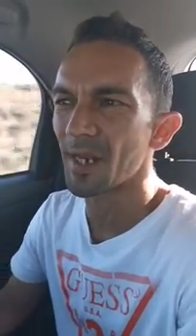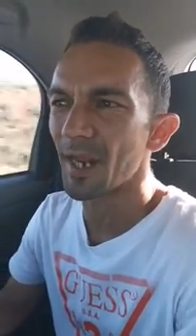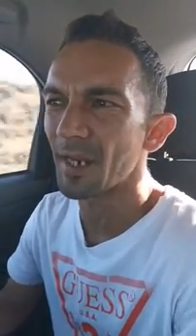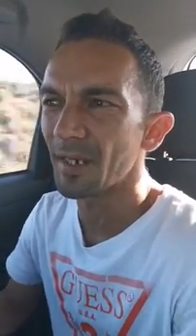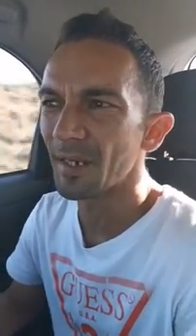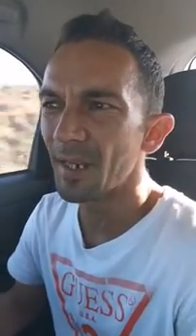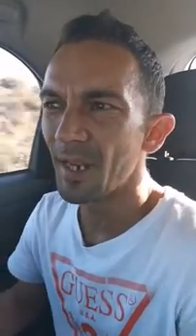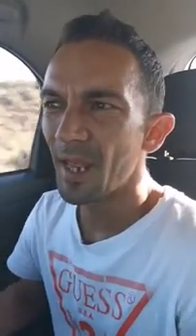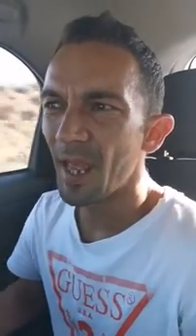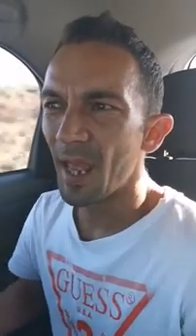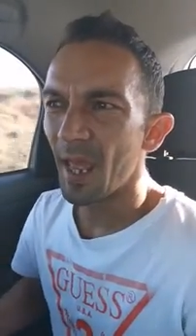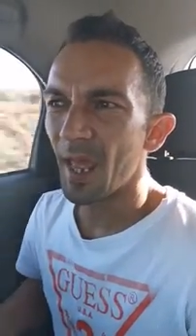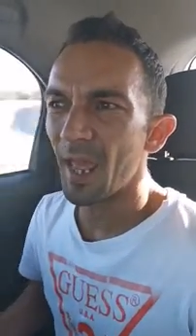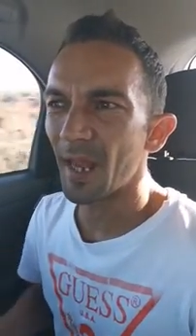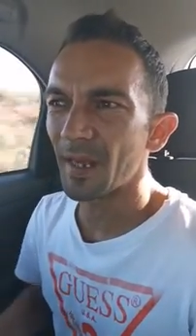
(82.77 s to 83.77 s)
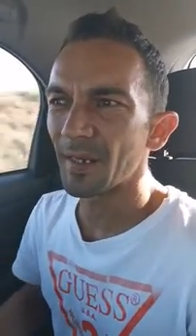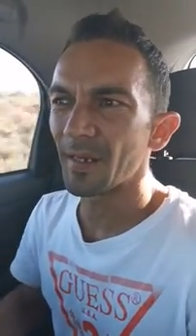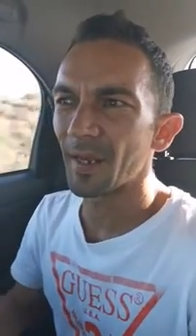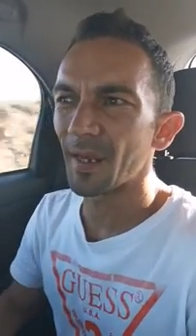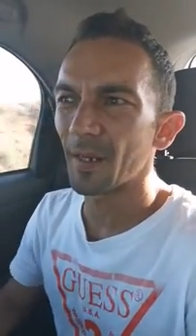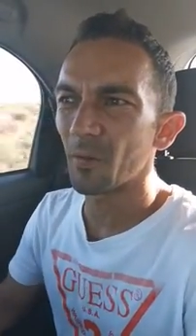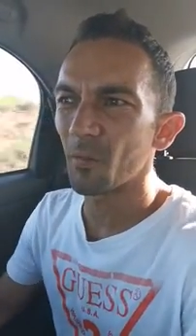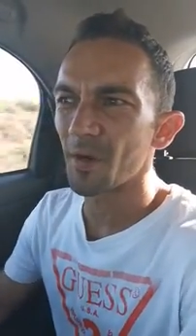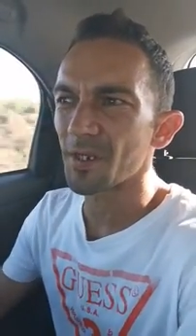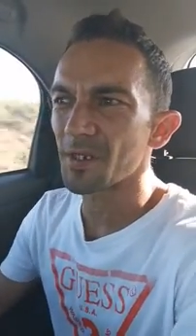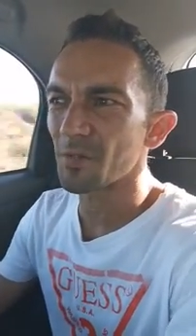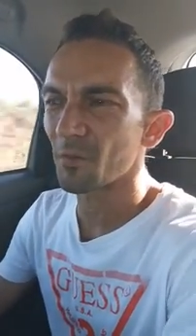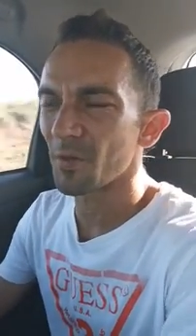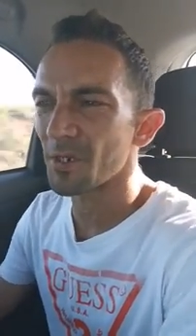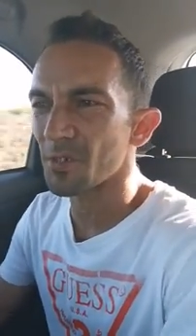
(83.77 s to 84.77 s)
and
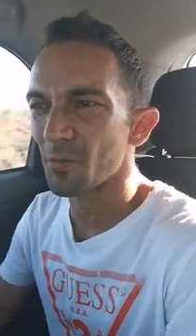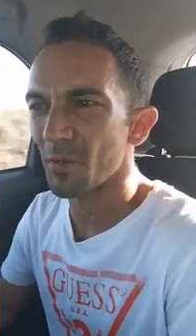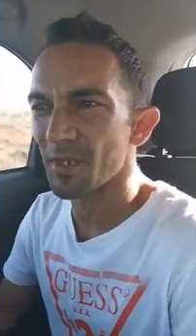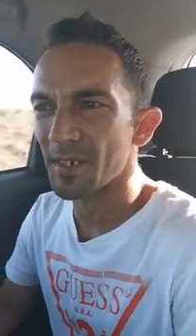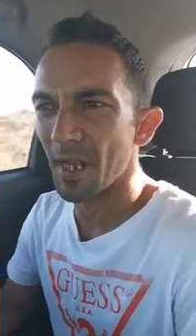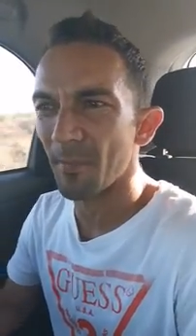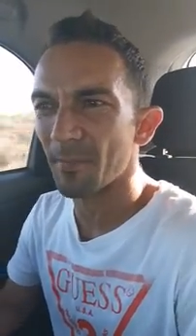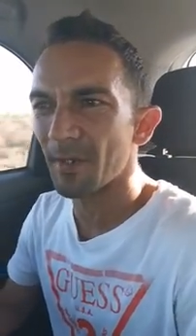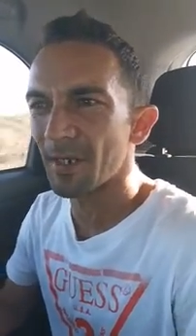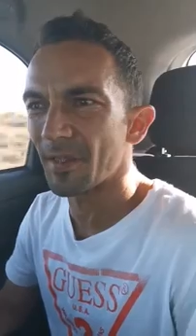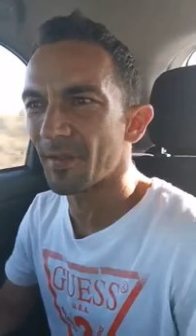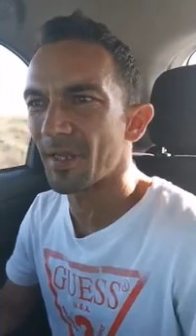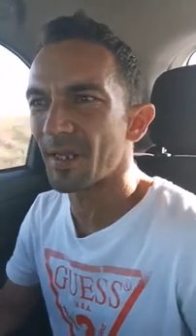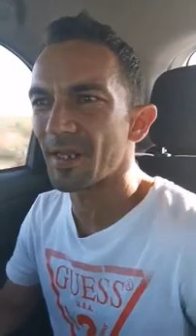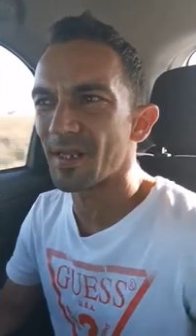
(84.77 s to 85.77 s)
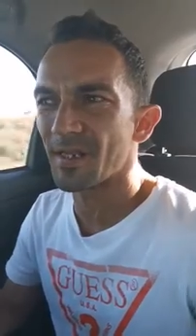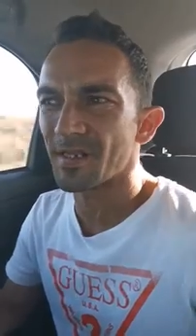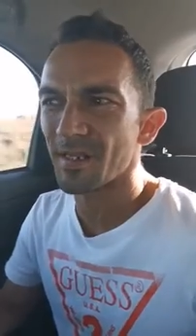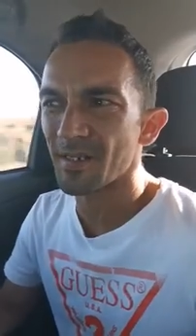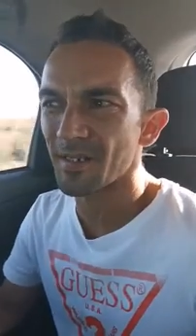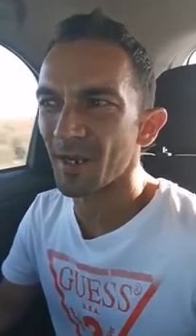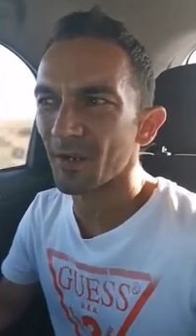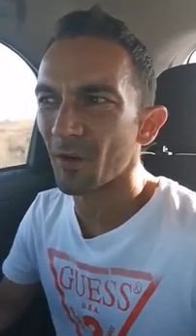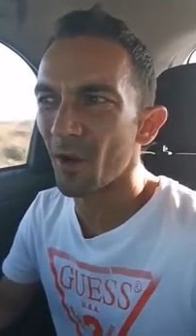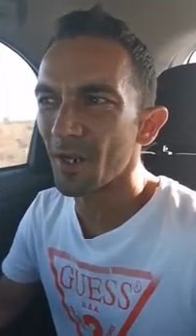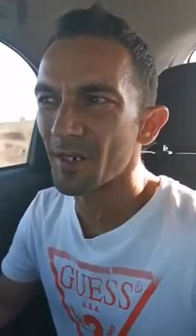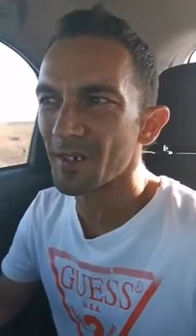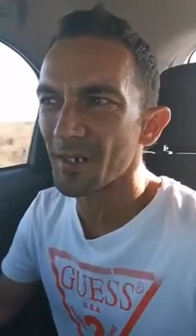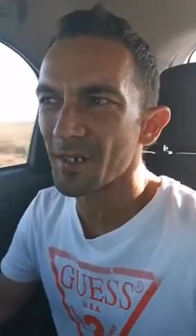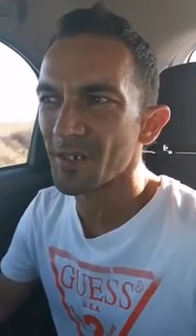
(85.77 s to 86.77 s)
what's happening there is the
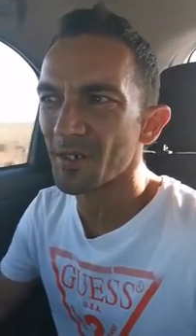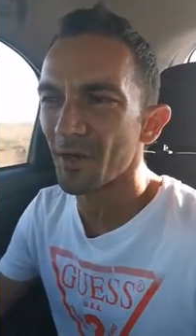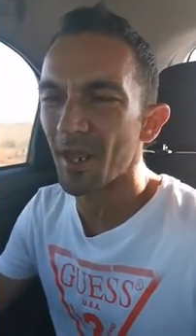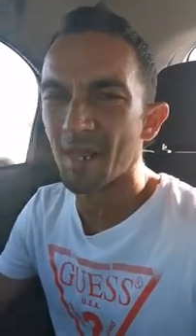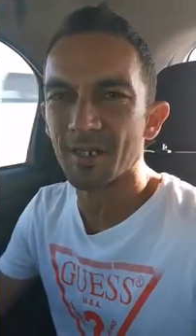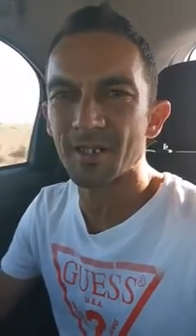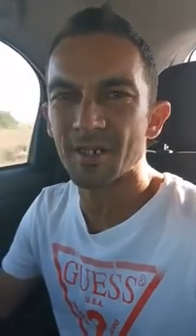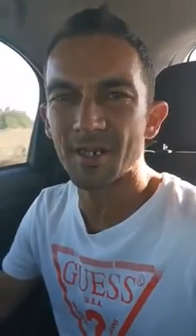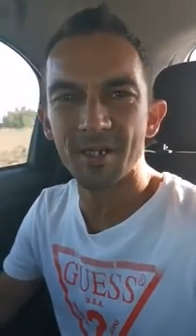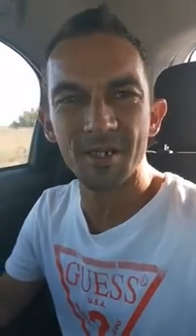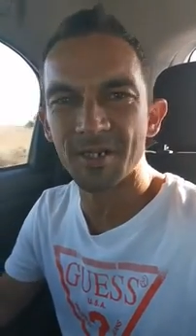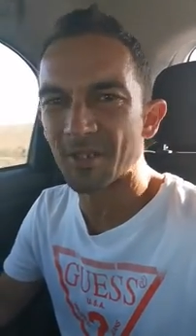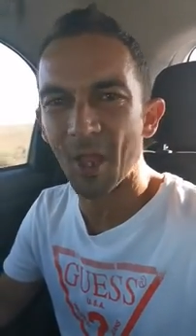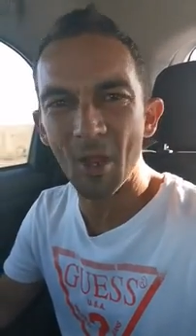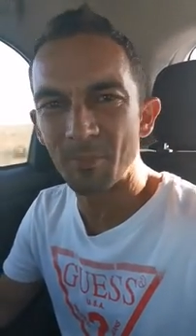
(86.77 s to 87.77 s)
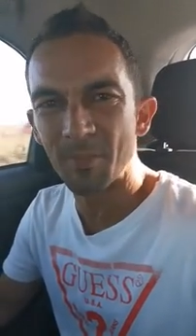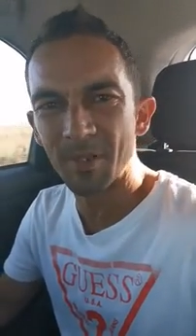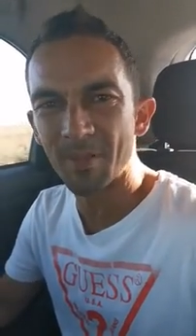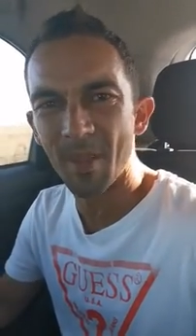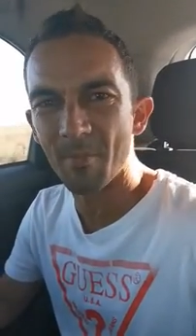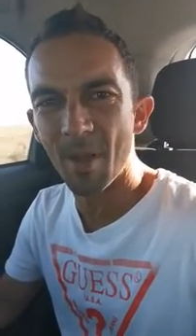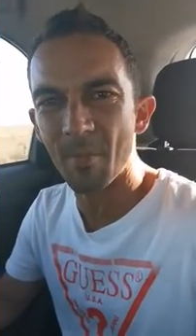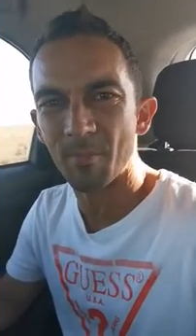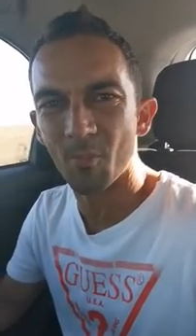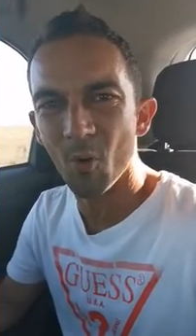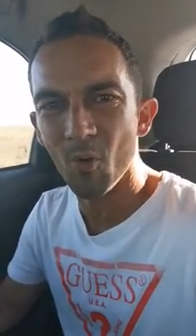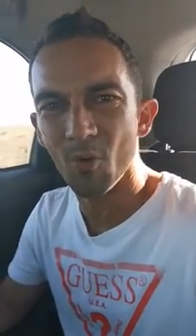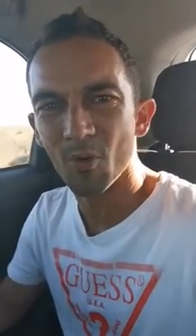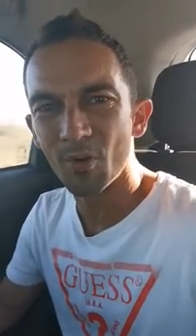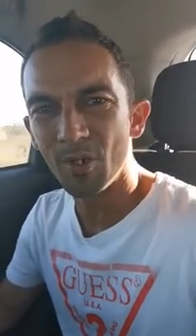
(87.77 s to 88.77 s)
psychologists are actually just doping them up
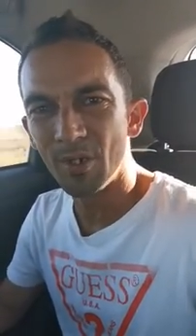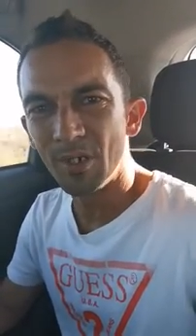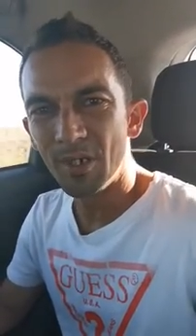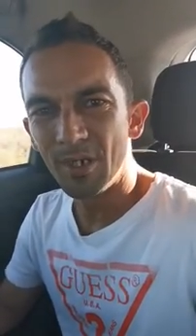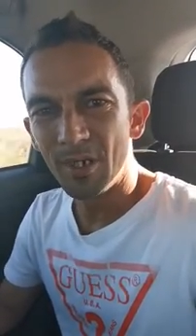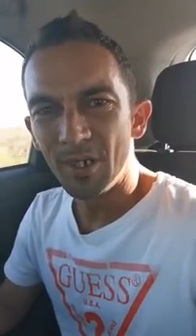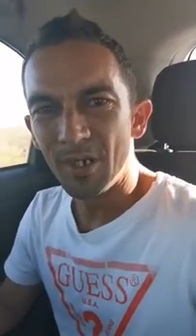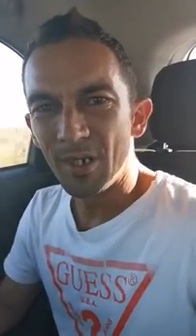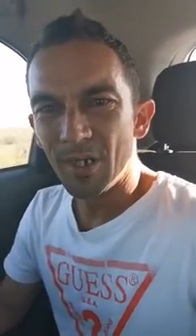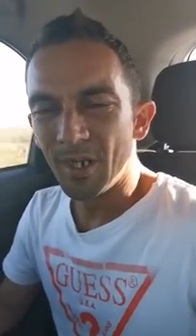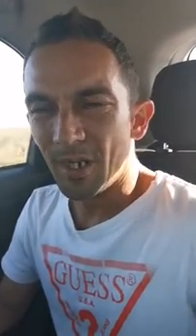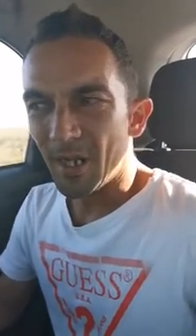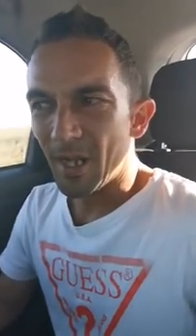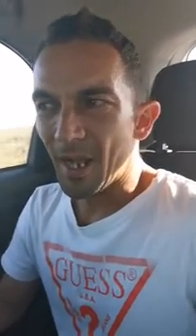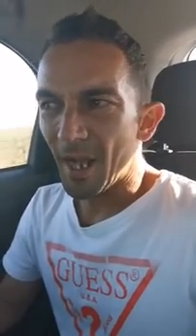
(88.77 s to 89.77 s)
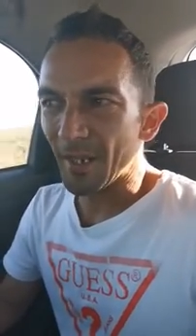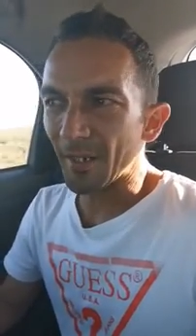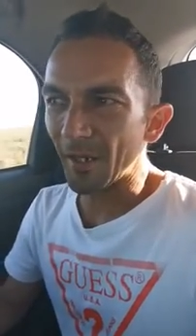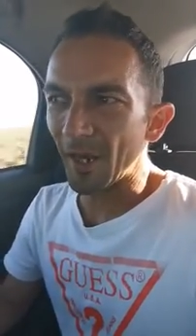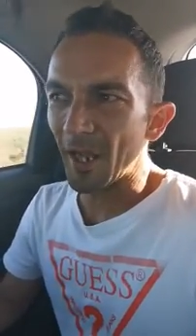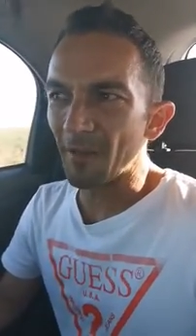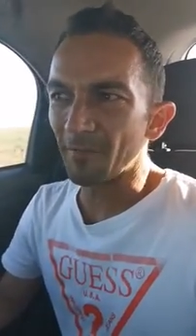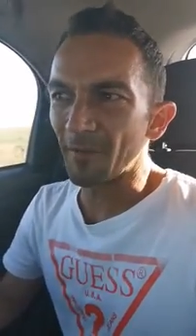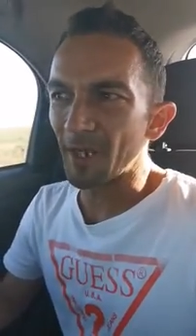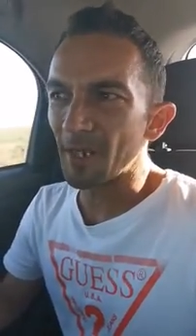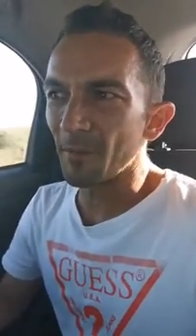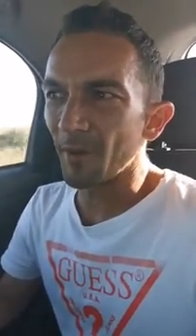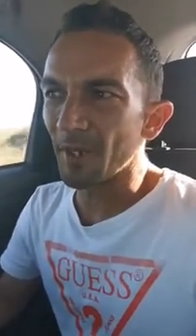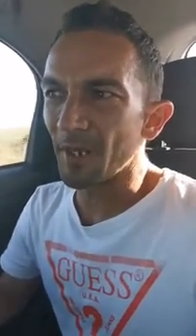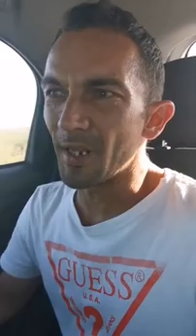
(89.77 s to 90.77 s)
more. I don't know if
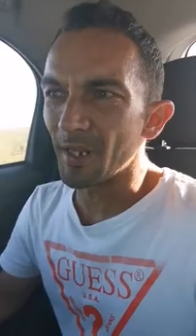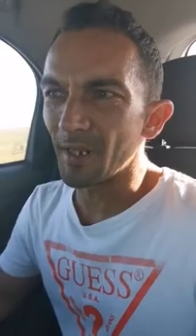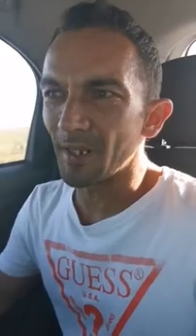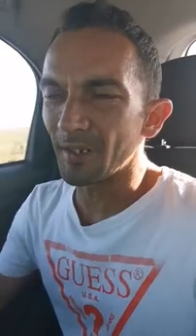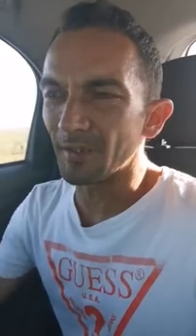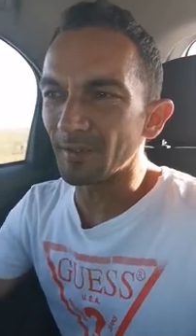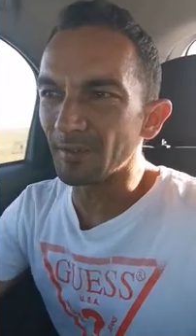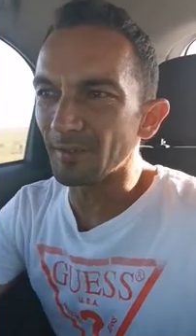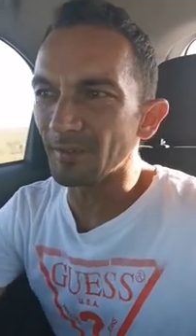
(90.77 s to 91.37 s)
anybody